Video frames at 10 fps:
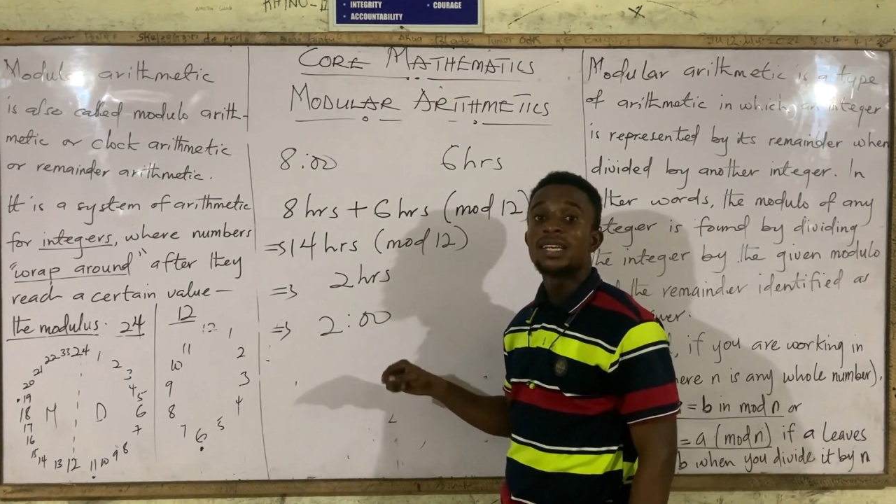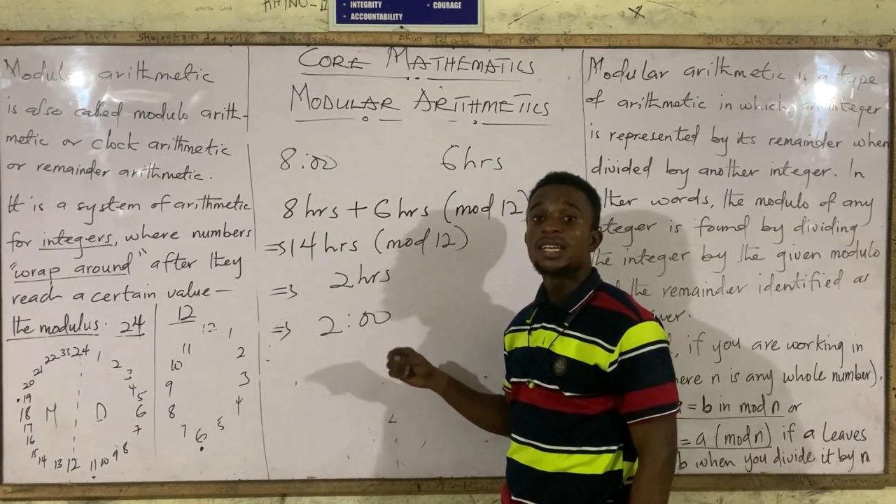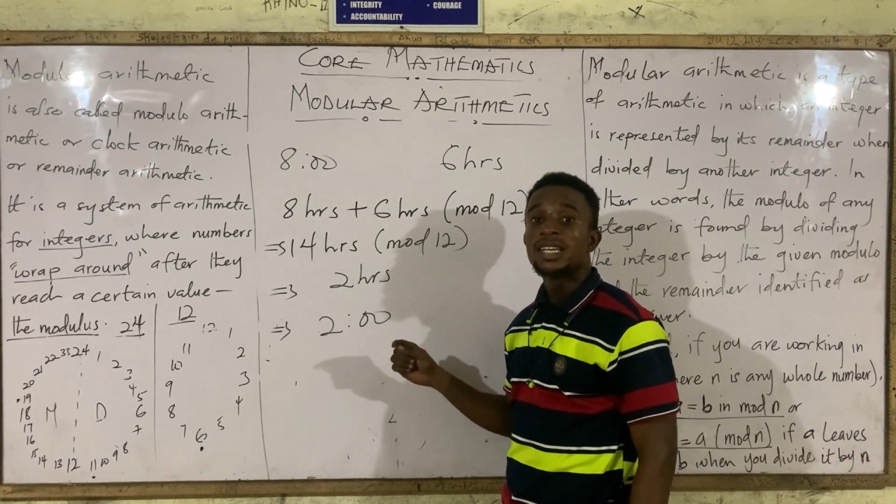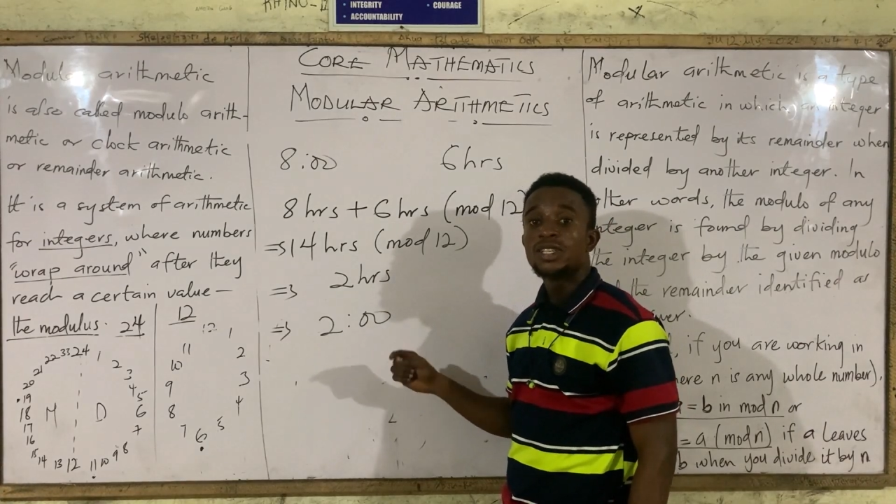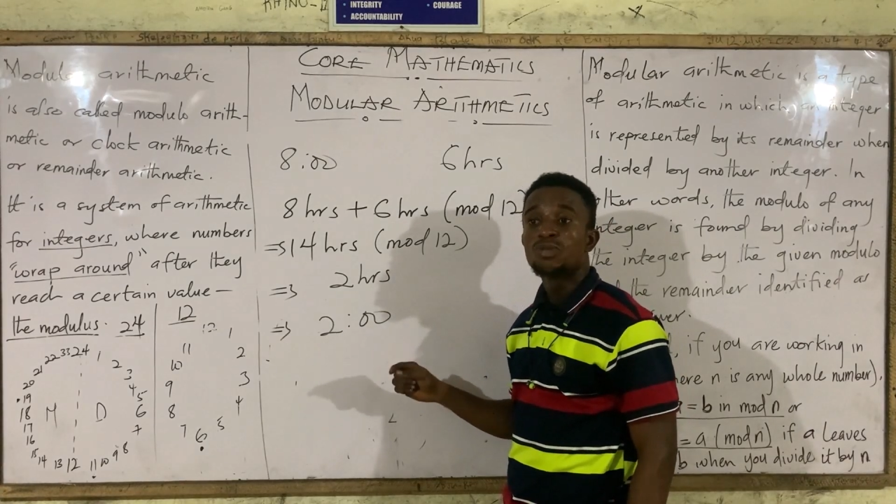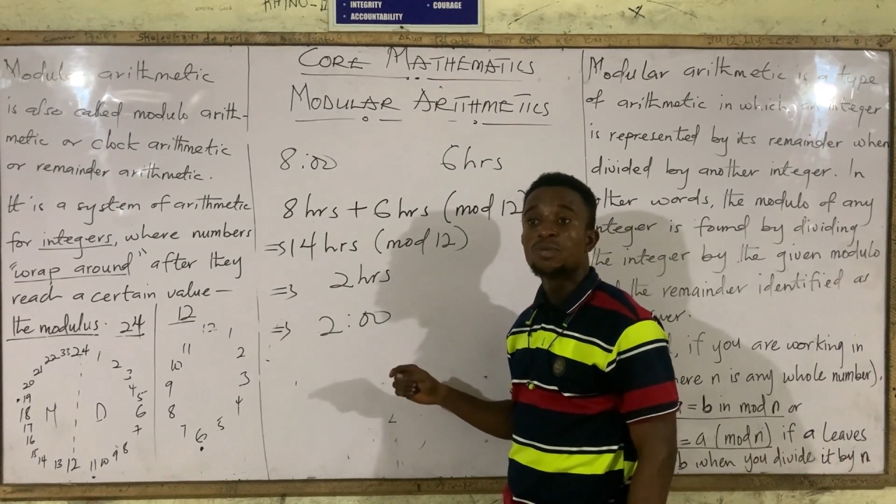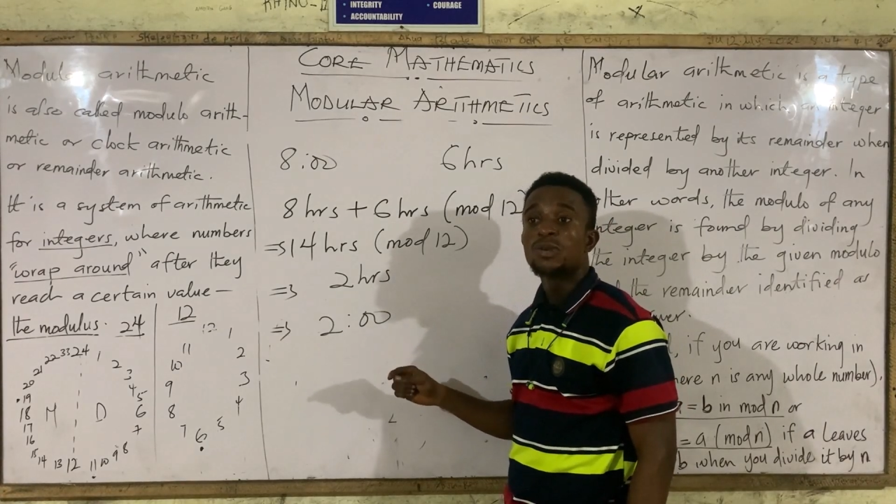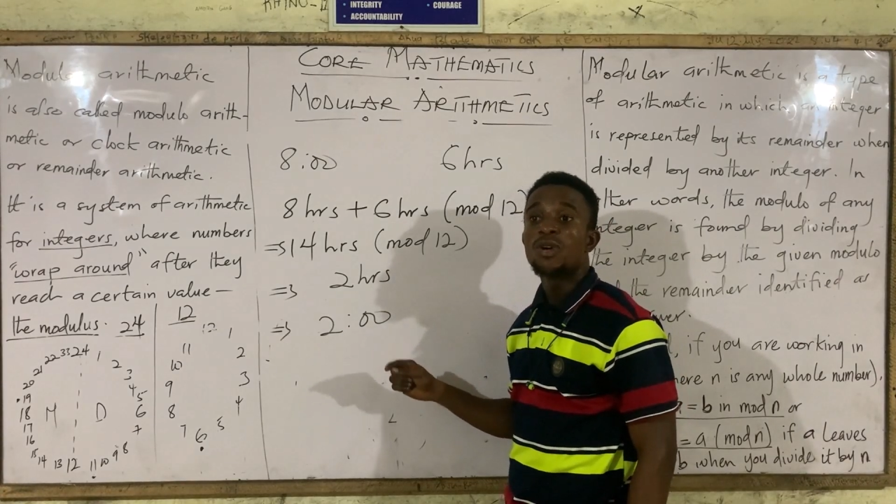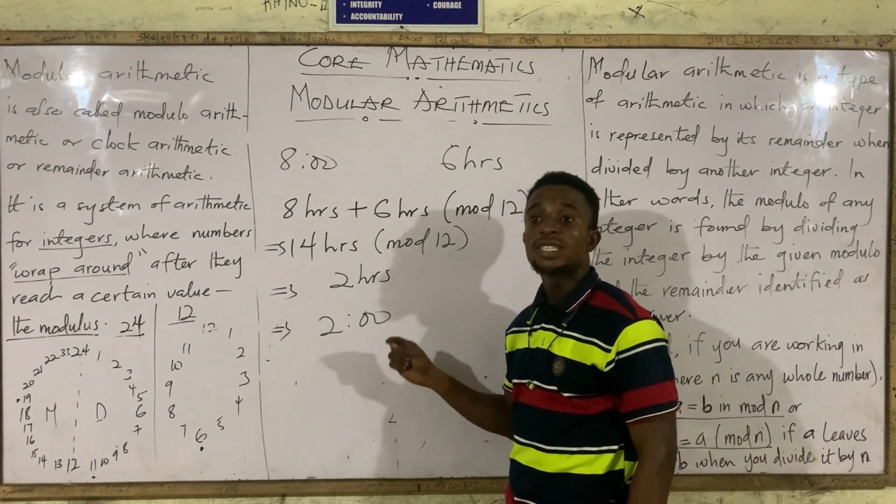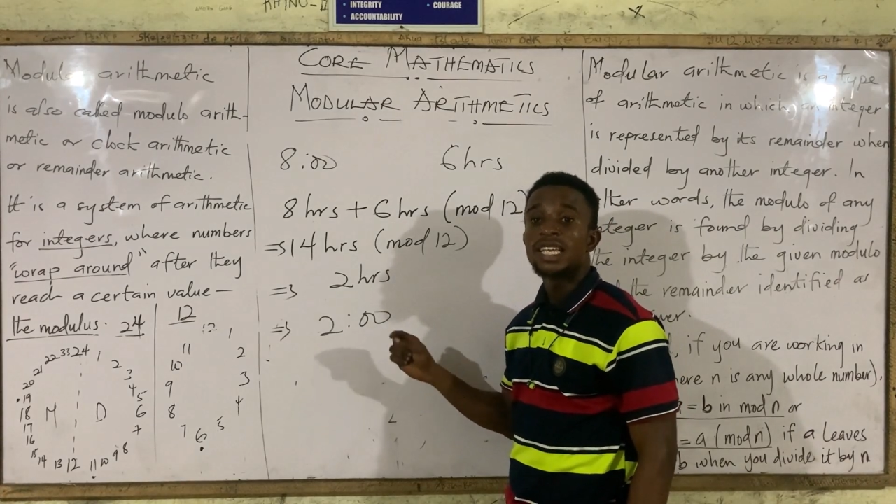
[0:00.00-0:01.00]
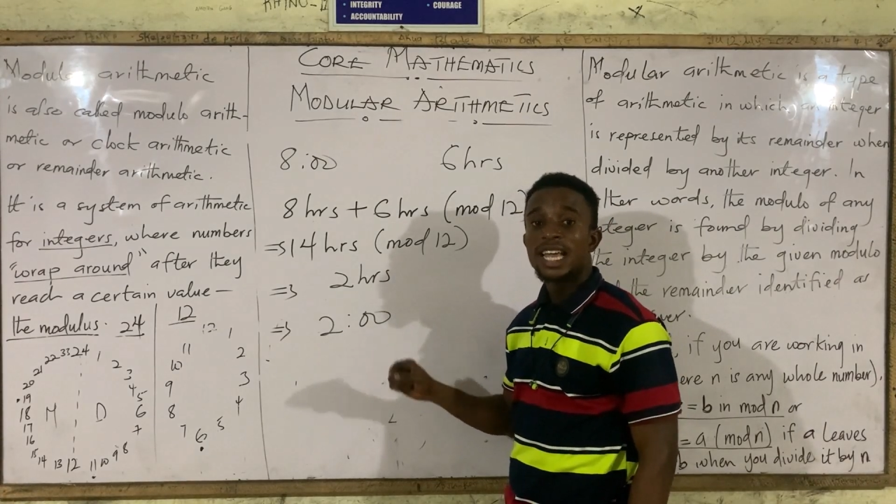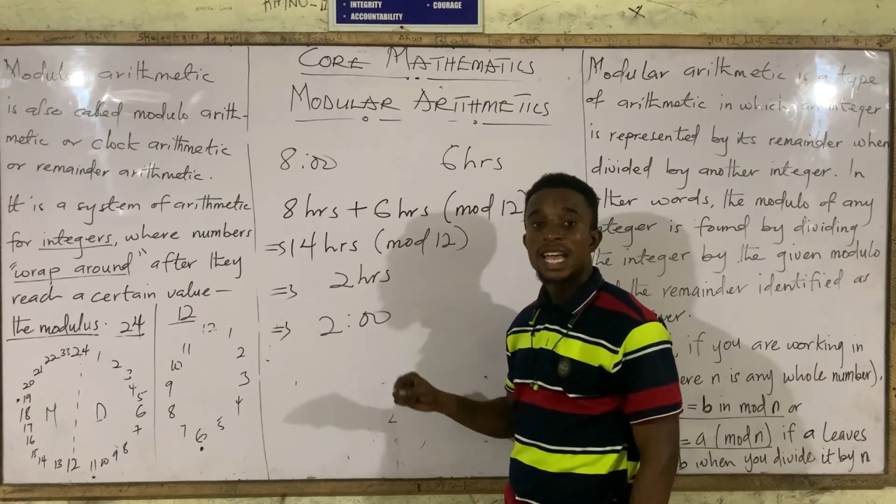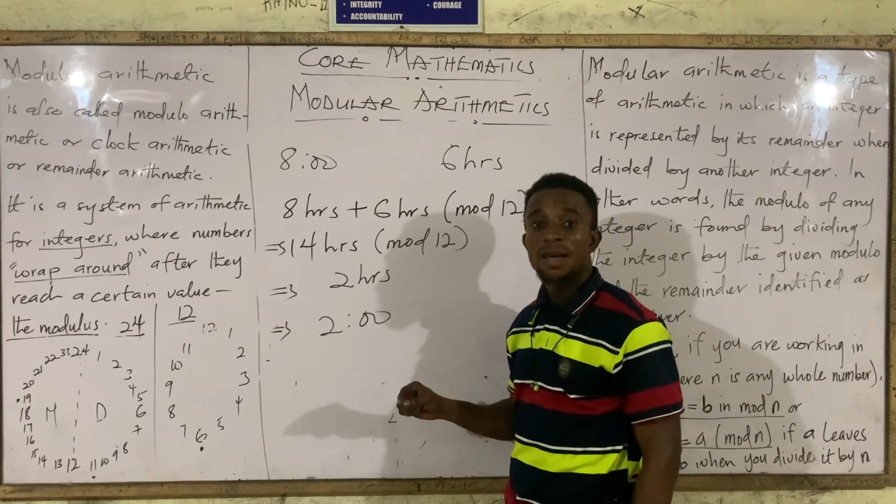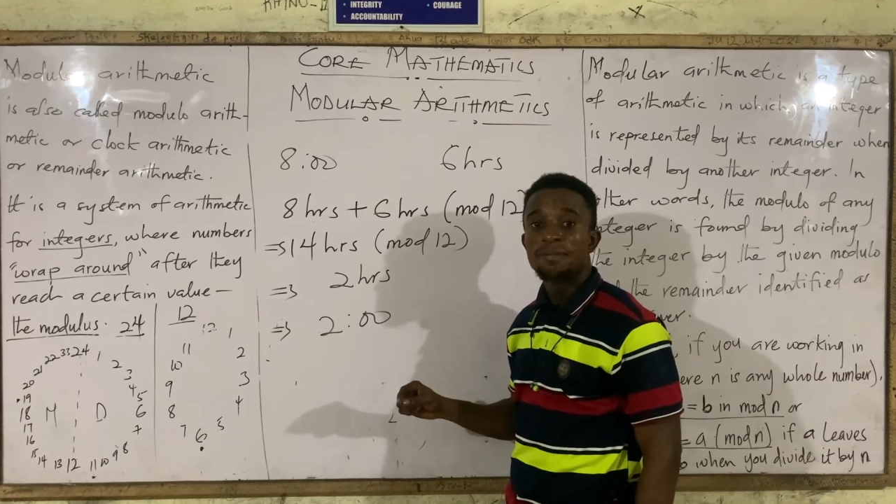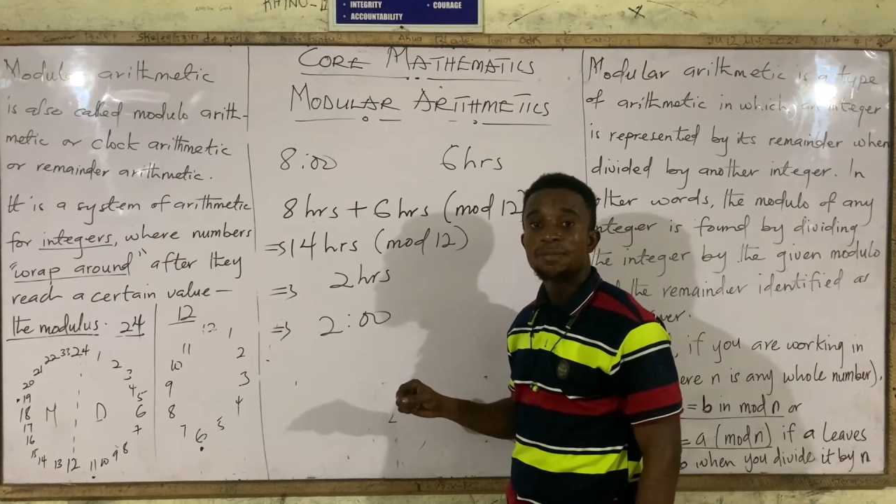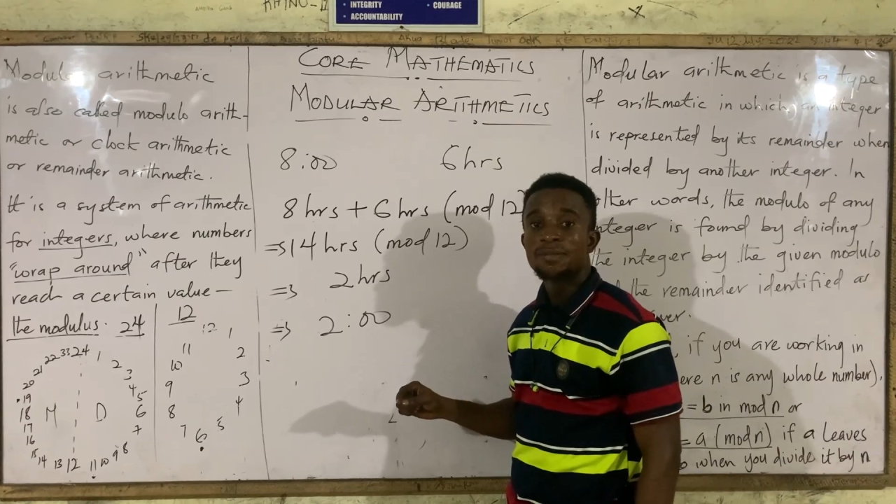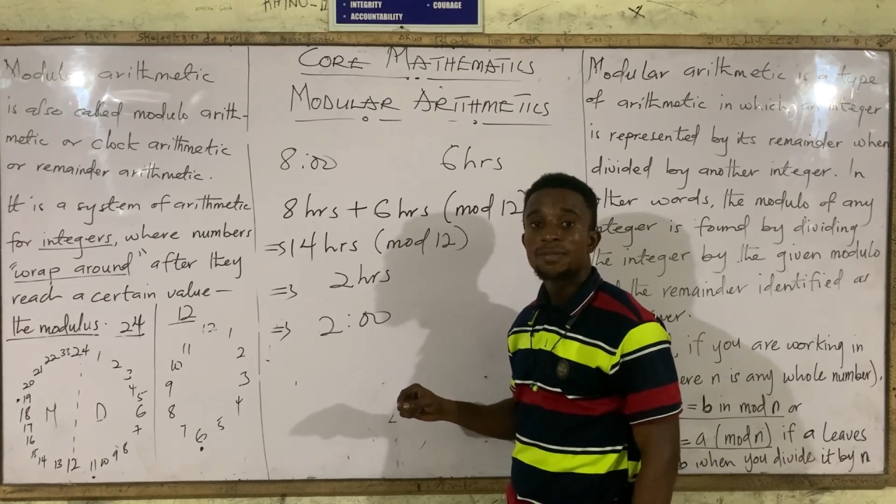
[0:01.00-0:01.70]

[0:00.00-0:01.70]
it will be what? AM